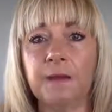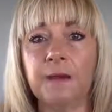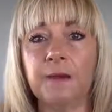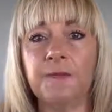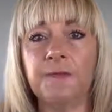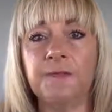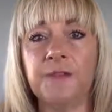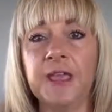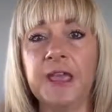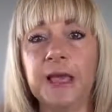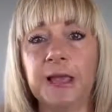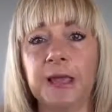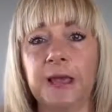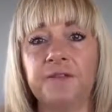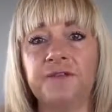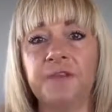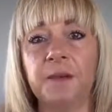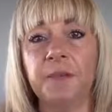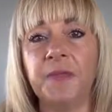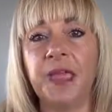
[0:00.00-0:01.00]
feel
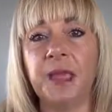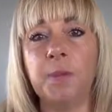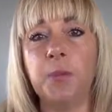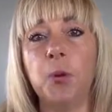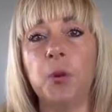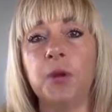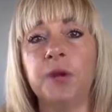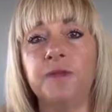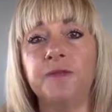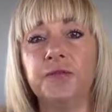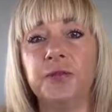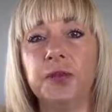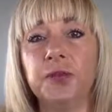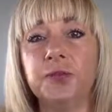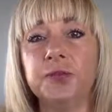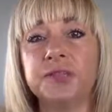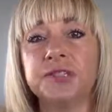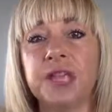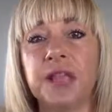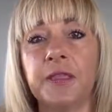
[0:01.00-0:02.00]
it from their point of
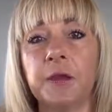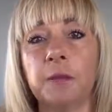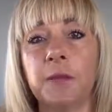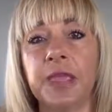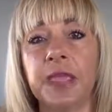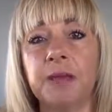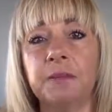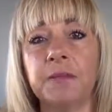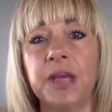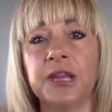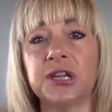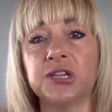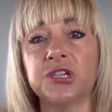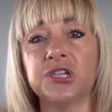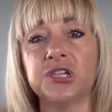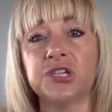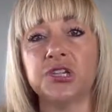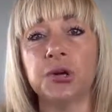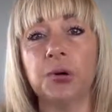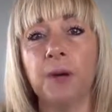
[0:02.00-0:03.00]
view so that we can make
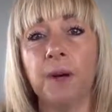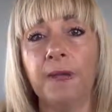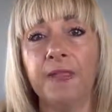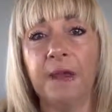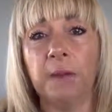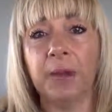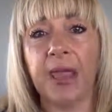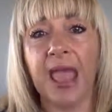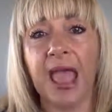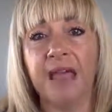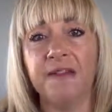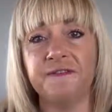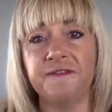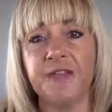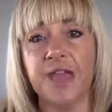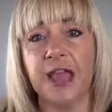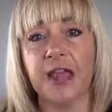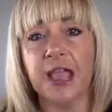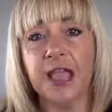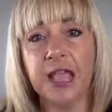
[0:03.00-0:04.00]
sure that we have
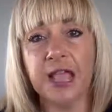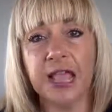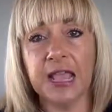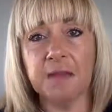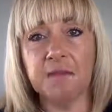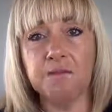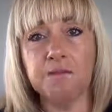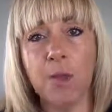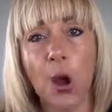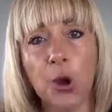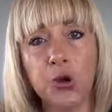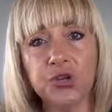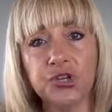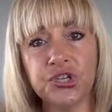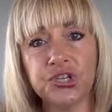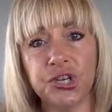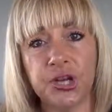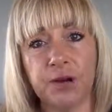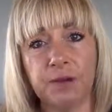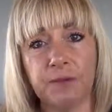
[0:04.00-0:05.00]
that
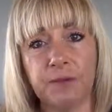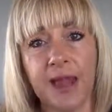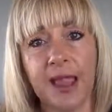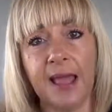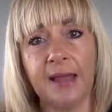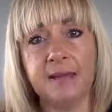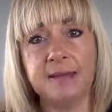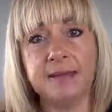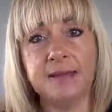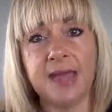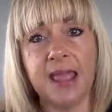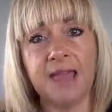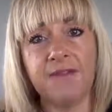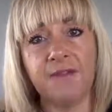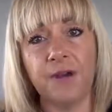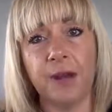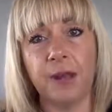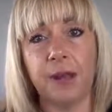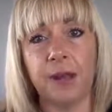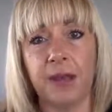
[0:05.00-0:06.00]
emotion around
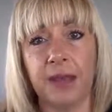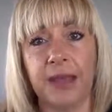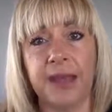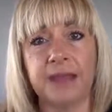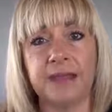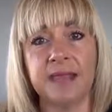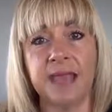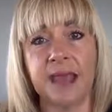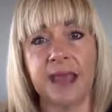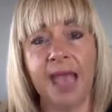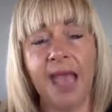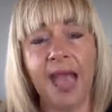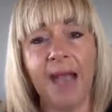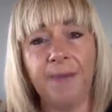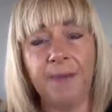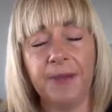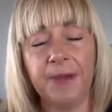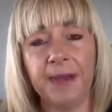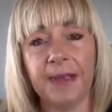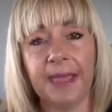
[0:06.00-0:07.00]
never letting that
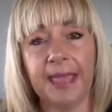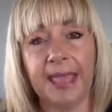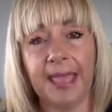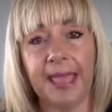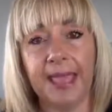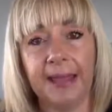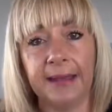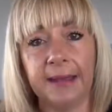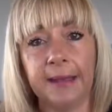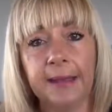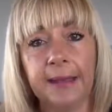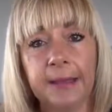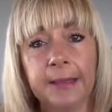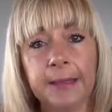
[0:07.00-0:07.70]
happen again.